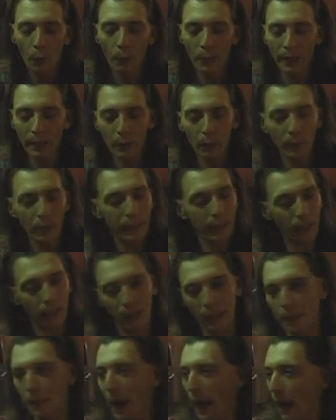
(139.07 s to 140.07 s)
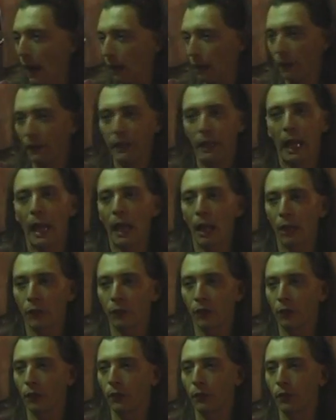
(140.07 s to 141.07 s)
we came out of the
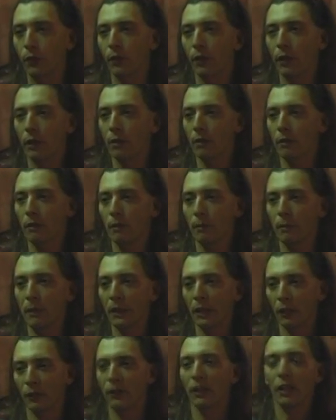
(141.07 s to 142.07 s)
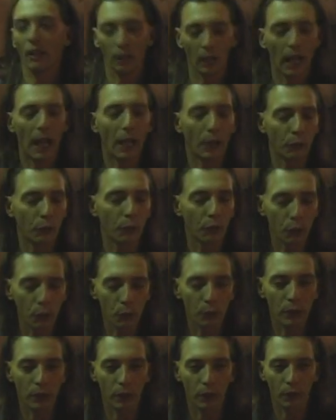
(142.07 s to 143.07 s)
ashes because of the last
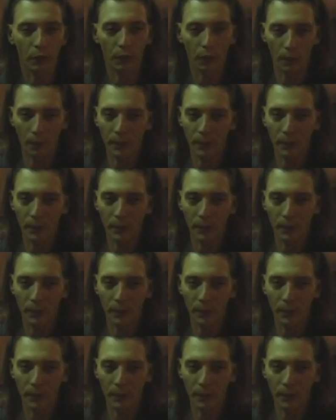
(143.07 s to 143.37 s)
2 years.